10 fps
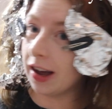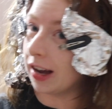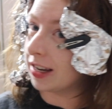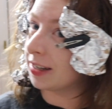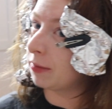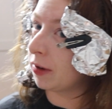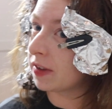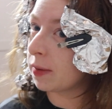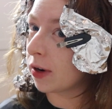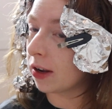We
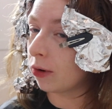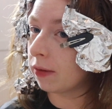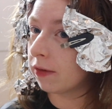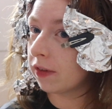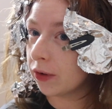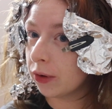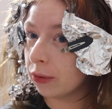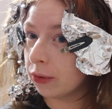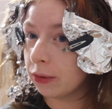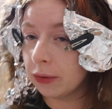obviously put it all in
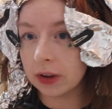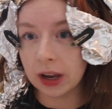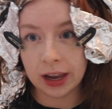foils